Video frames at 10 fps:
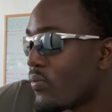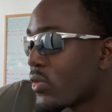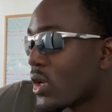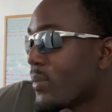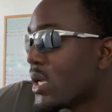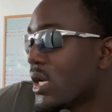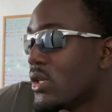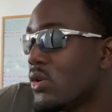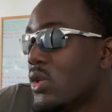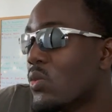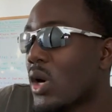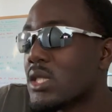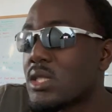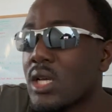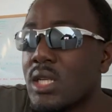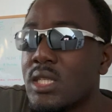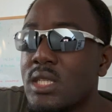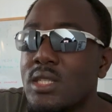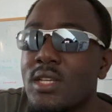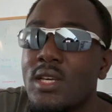coming out of uni, what I
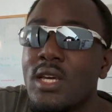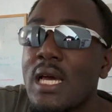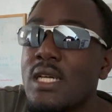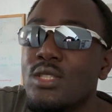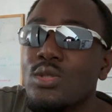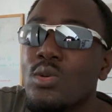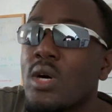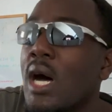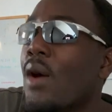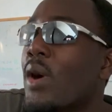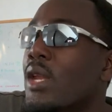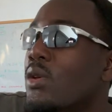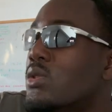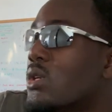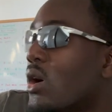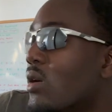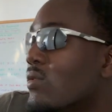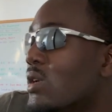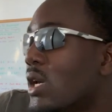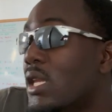studied, and sort of how I knew Tav.
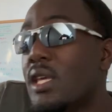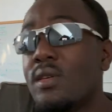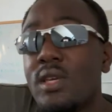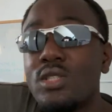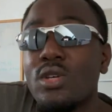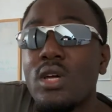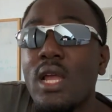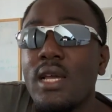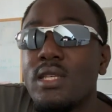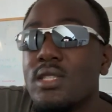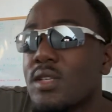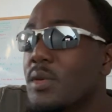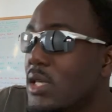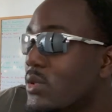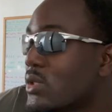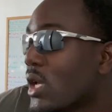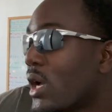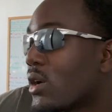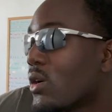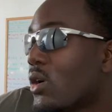And he took a liking to me. He was
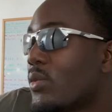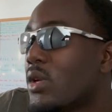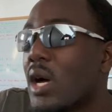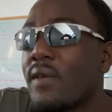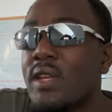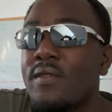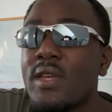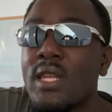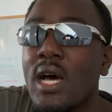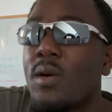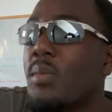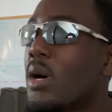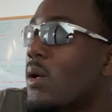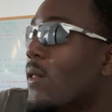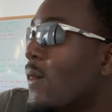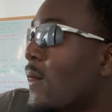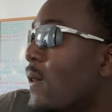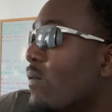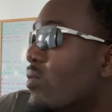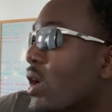like, "Oh, we don't have anything now, but
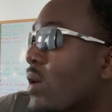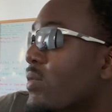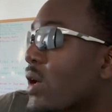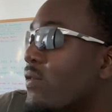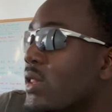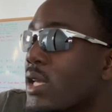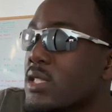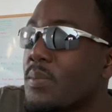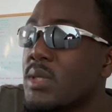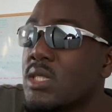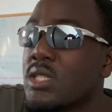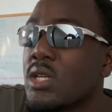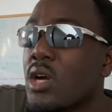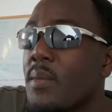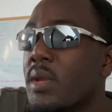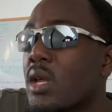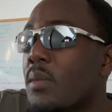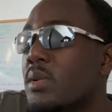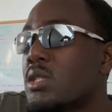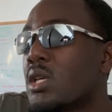I think there's a position coming
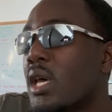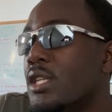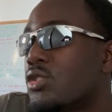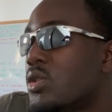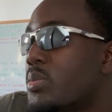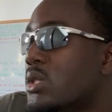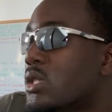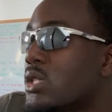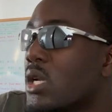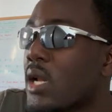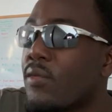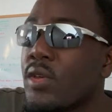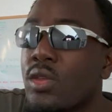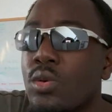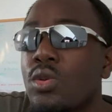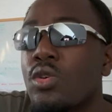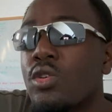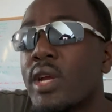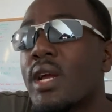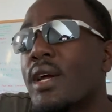up. It's an entry position, and I think you'll do
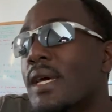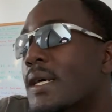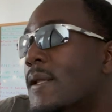great at it."